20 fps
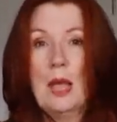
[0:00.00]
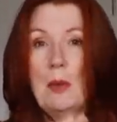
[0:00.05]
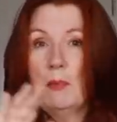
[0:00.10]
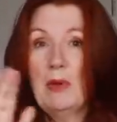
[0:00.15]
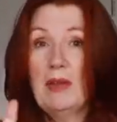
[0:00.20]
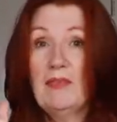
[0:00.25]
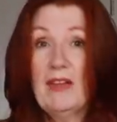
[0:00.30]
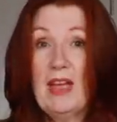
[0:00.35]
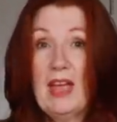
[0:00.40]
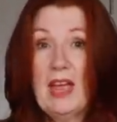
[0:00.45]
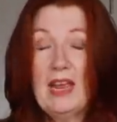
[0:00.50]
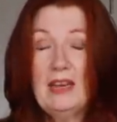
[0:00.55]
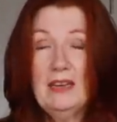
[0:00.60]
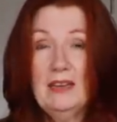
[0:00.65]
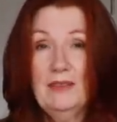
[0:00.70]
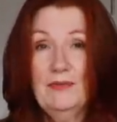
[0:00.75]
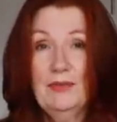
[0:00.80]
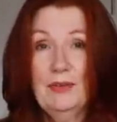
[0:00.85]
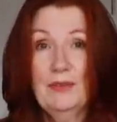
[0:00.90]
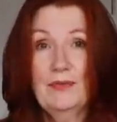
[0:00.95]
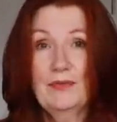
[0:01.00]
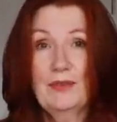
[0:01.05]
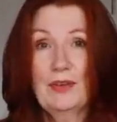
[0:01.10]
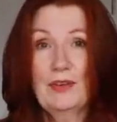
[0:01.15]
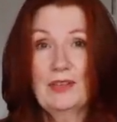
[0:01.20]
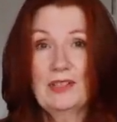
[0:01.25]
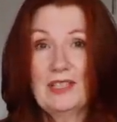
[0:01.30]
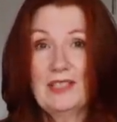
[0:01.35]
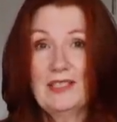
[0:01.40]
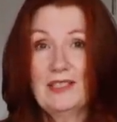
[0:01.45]
But if any of you have
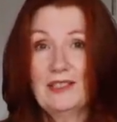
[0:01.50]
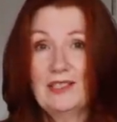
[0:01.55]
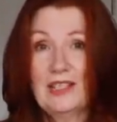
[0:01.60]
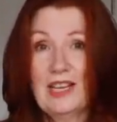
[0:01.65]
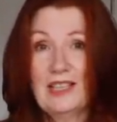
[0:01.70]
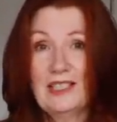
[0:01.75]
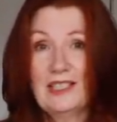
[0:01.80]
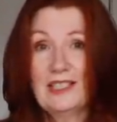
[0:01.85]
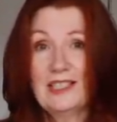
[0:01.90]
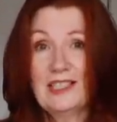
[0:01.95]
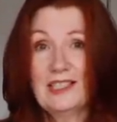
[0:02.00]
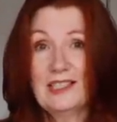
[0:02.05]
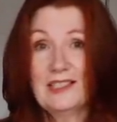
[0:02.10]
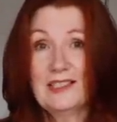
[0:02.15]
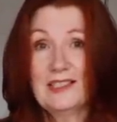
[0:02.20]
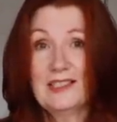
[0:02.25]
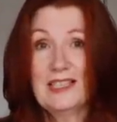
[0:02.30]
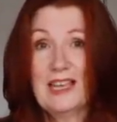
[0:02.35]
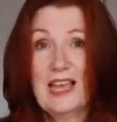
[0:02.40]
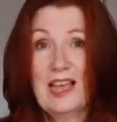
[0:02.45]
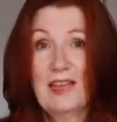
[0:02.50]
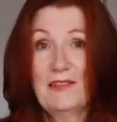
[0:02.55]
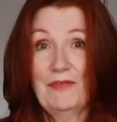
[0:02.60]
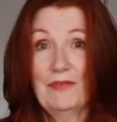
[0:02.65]
got any suggestions uh,